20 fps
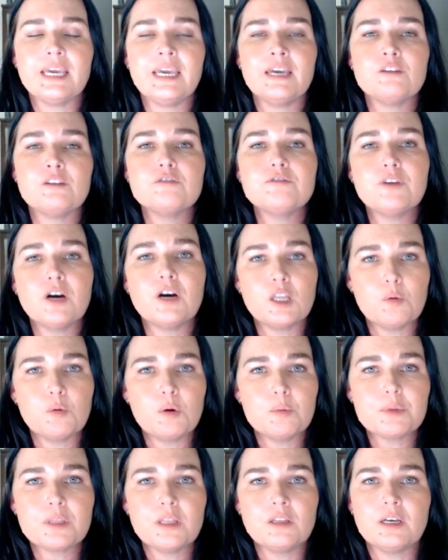and follow
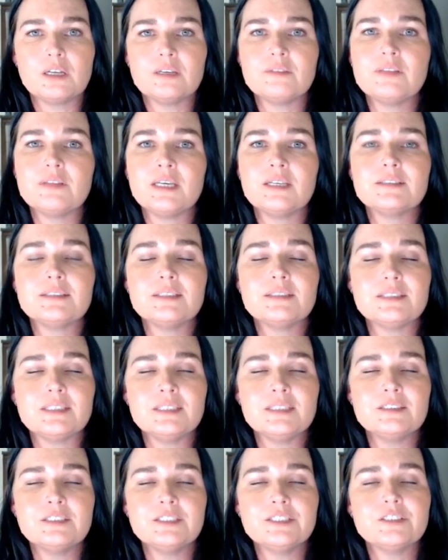up with a lot of things. It's
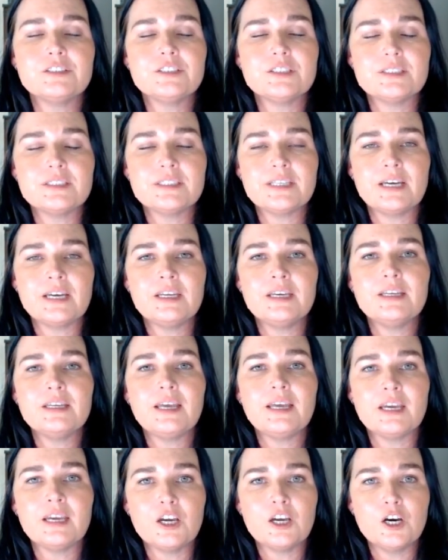easier to set
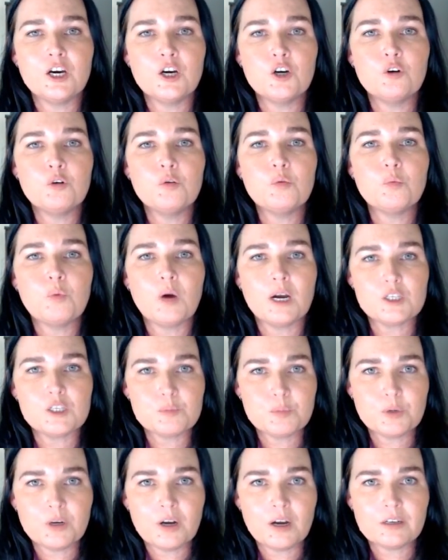it and go,
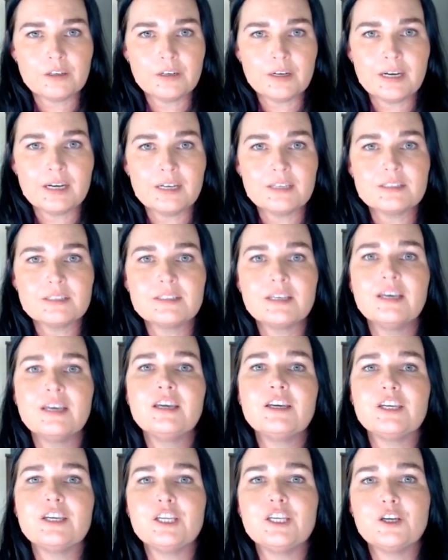watch progress,
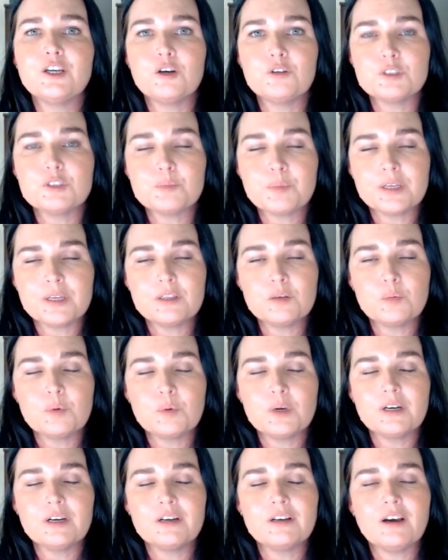you know, spread the
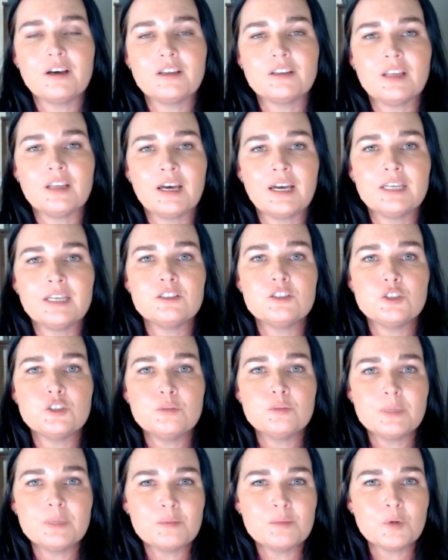word online,
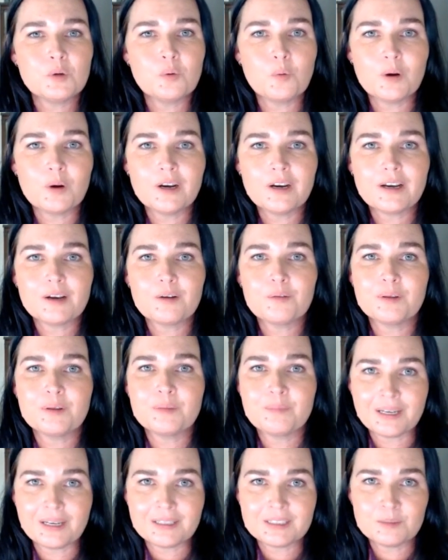do minimal work with
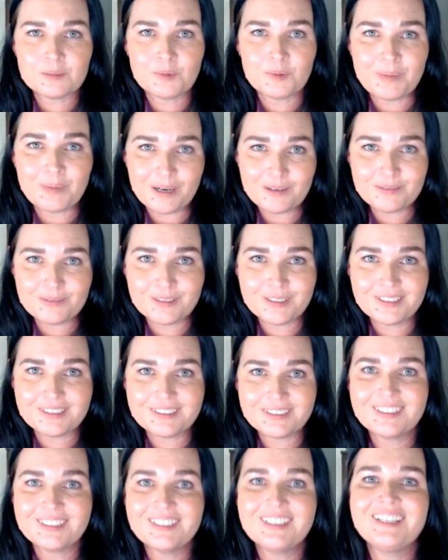maximum
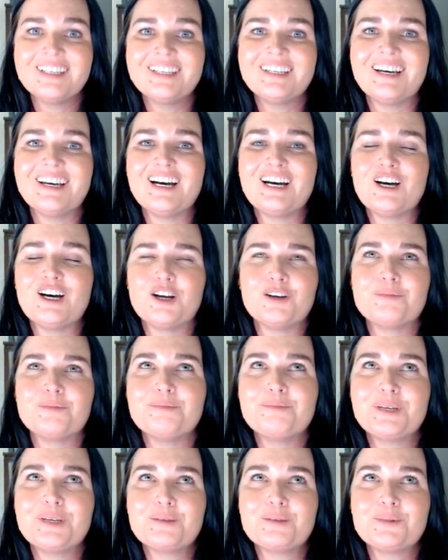effort uh, mm-hmm. or
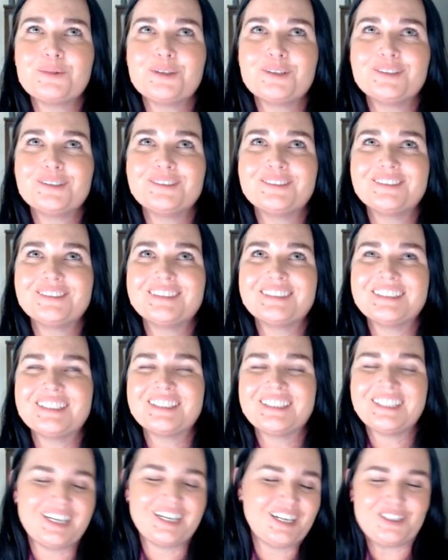minimal
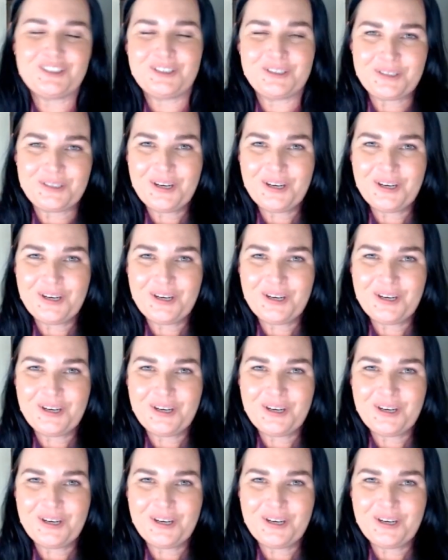yeah, you know,